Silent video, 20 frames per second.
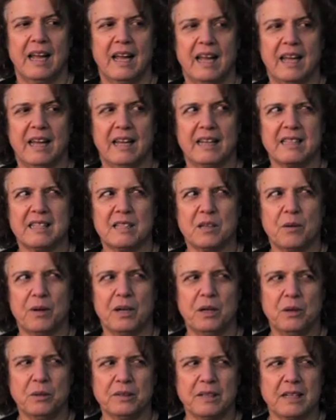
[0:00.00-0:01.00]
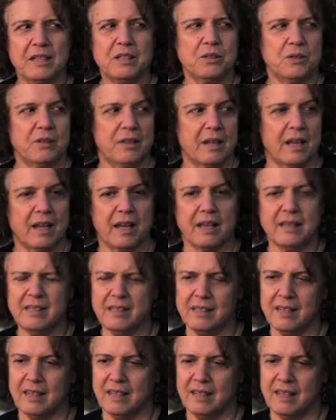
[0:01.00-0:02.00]
And so I looked into that,
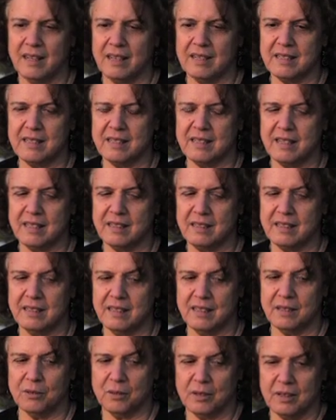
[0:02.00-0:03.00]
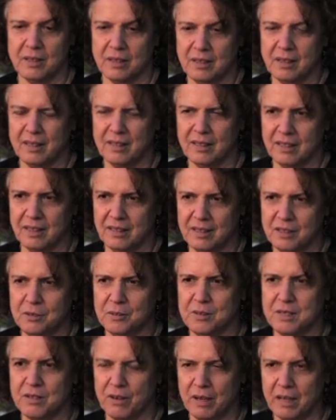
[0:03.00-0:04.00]
and I started looking into
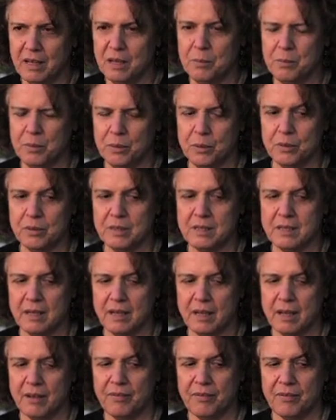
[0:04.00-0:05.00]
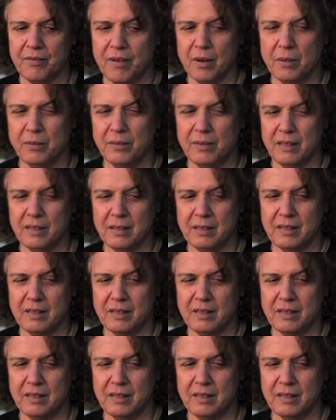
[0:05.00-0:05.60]
Israeli books, and I found that